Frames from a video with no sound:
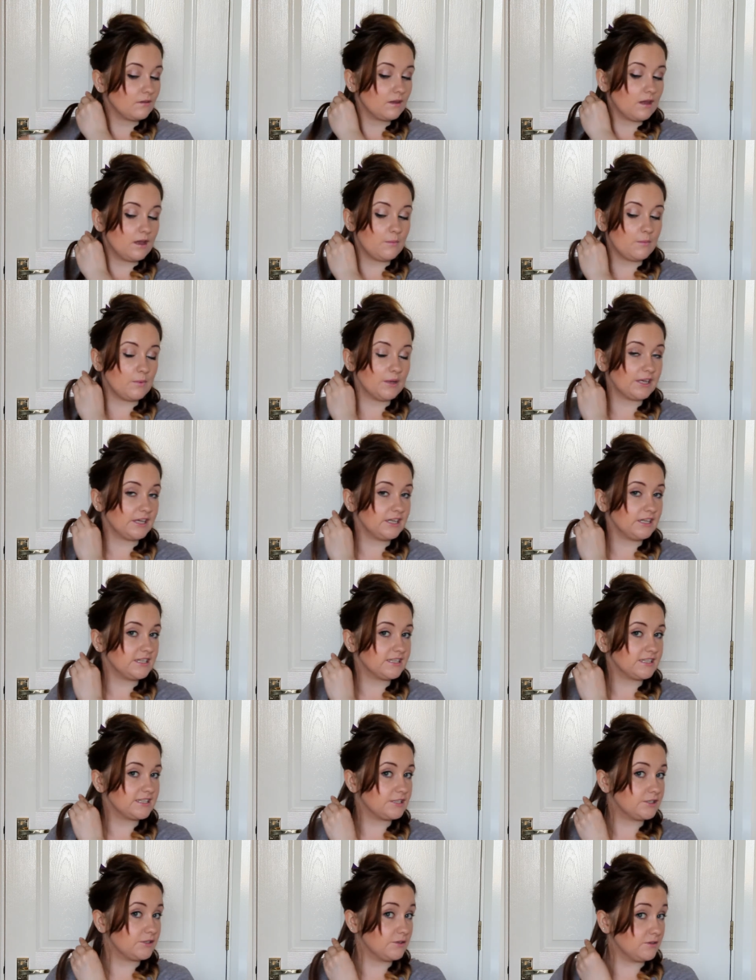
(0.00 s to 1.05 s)
and we're going to
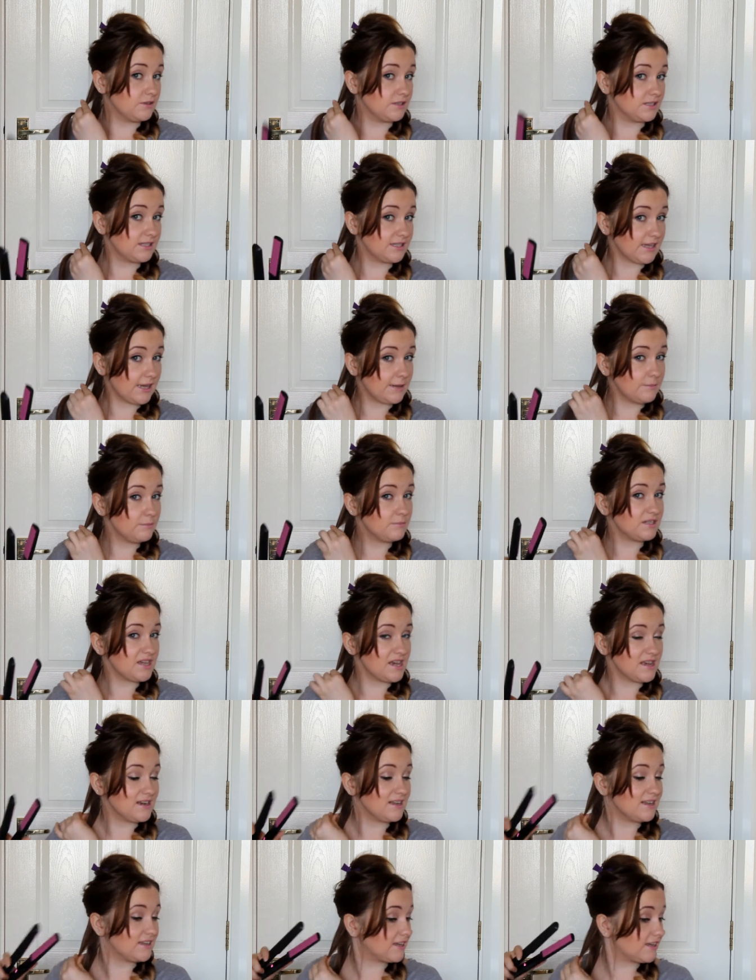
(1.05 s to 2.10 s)
do the same
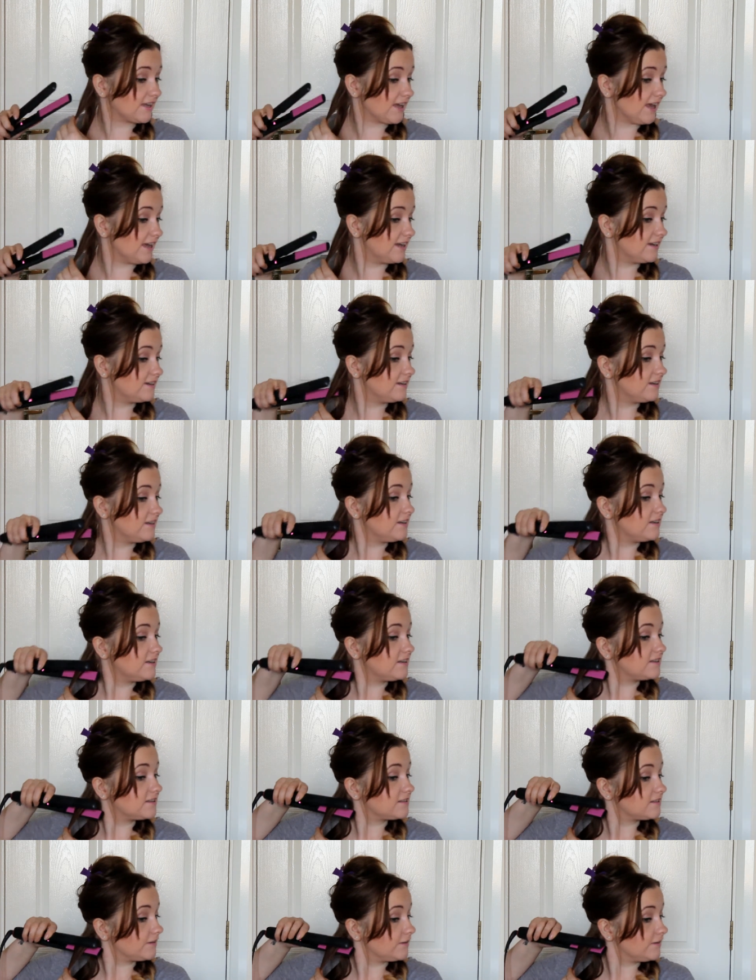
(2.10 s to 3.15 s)
technique again.
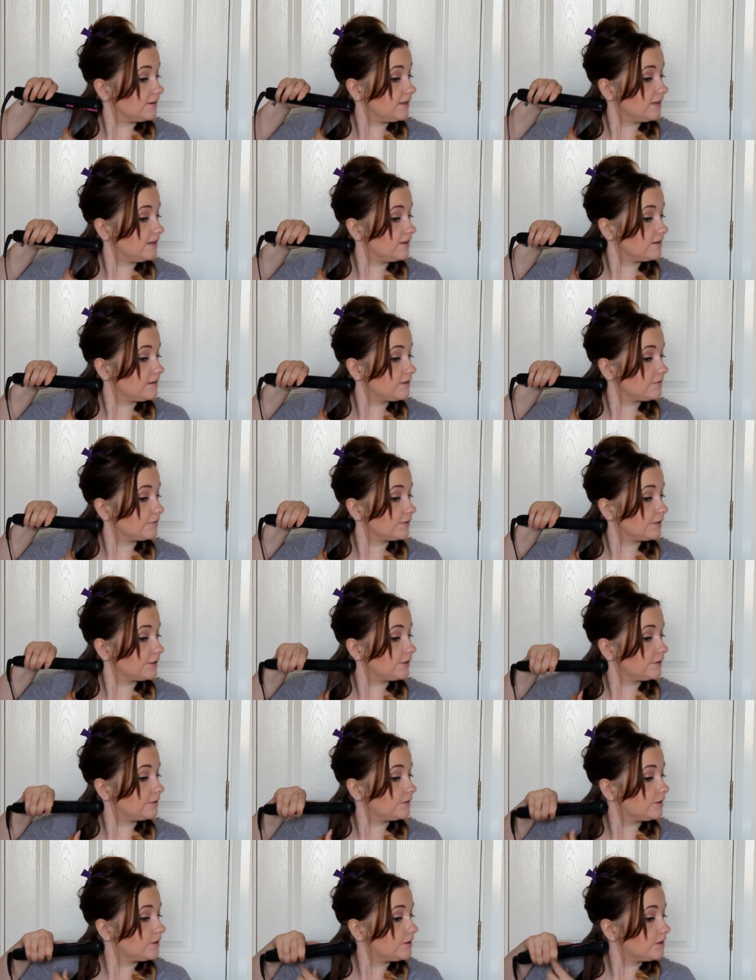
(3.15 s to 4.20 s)
So in at the
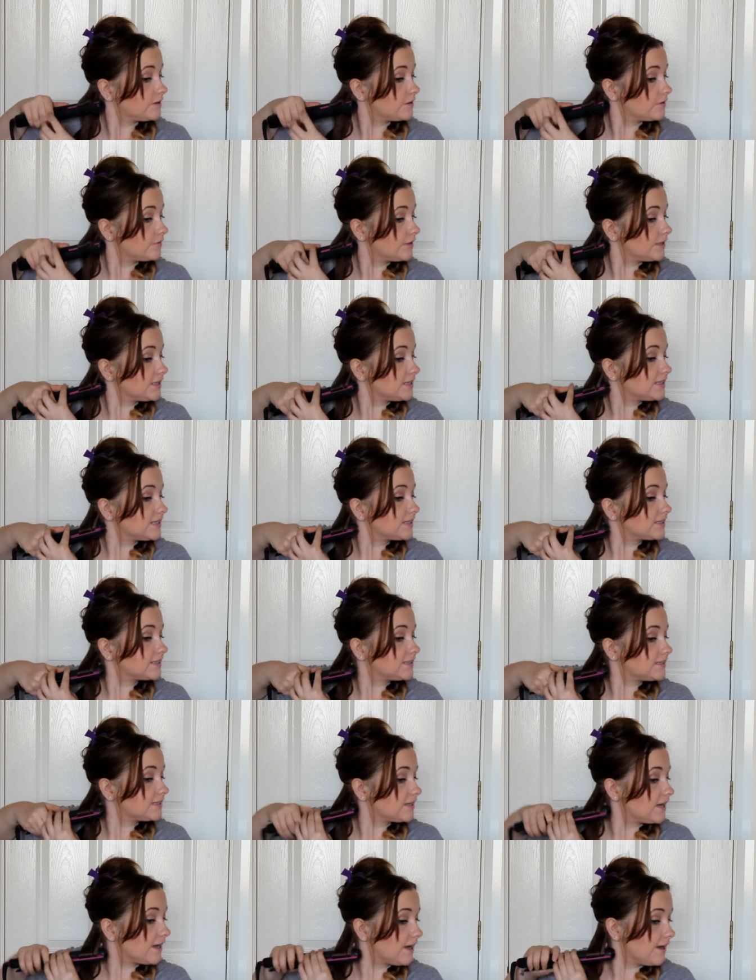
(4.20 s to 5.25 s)
root,
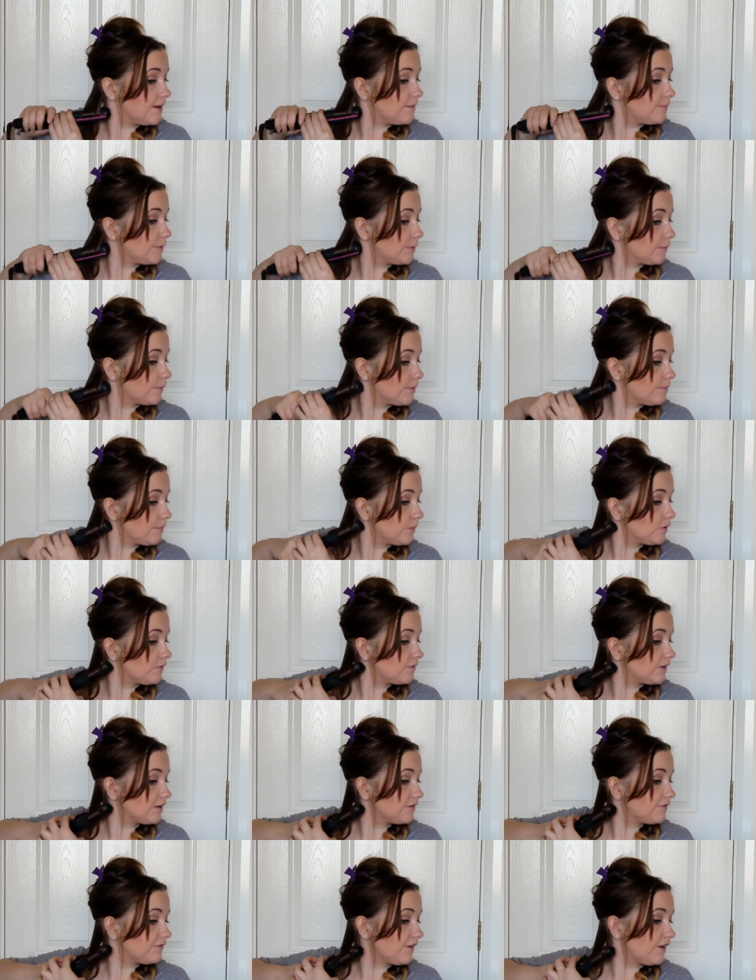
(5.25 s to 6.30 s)
360 turn, but we're
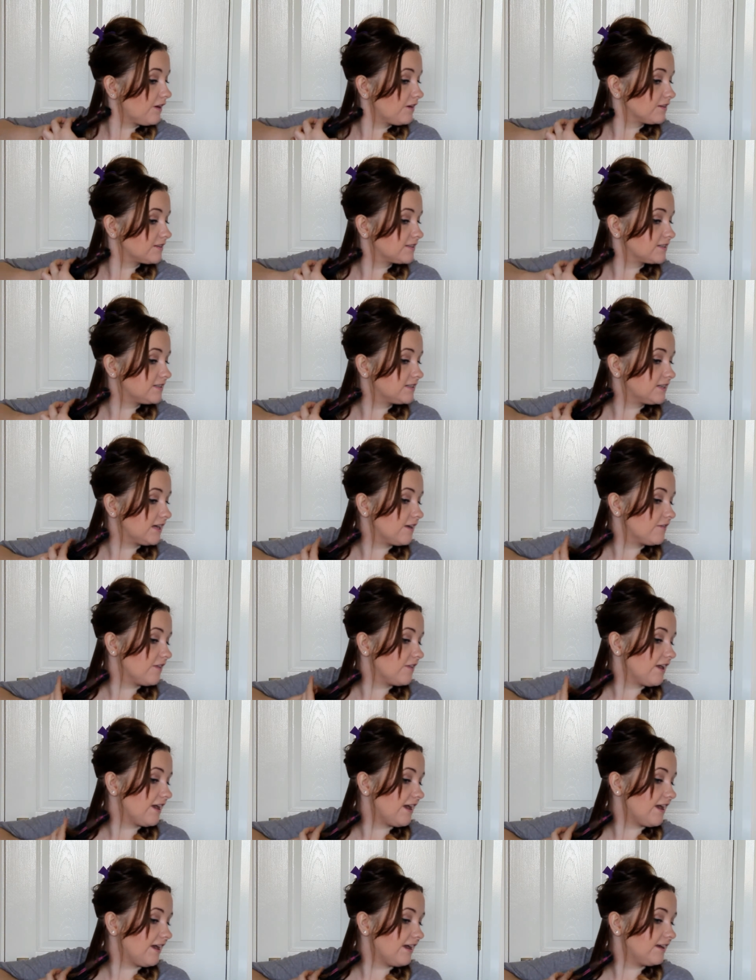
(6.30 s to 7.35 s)
moving faster down the
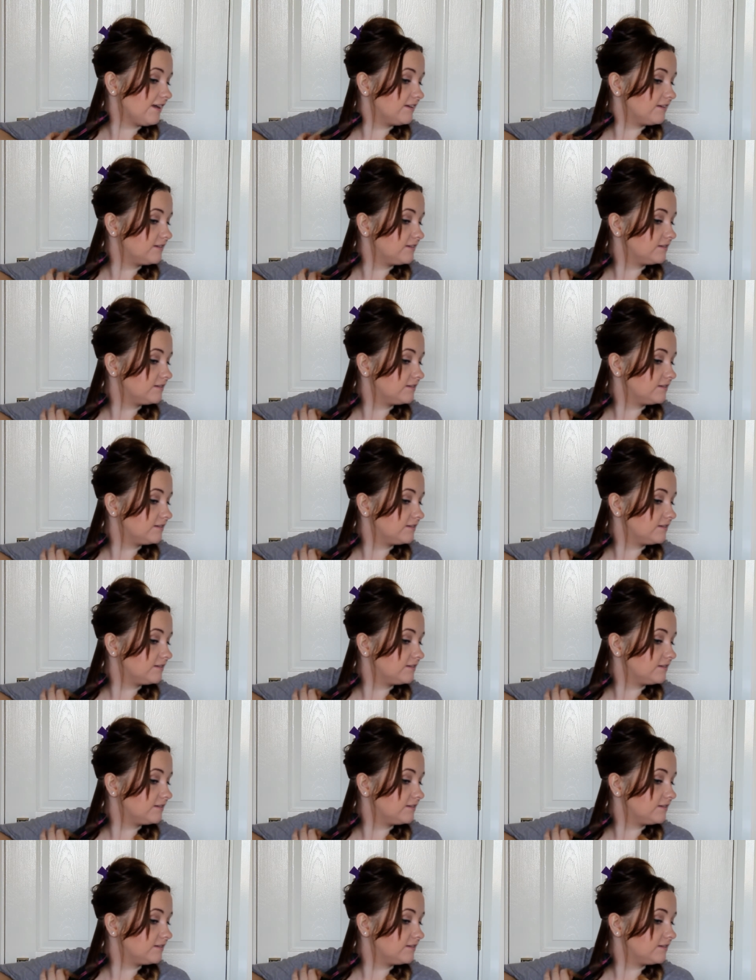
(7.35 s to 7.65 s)
hair.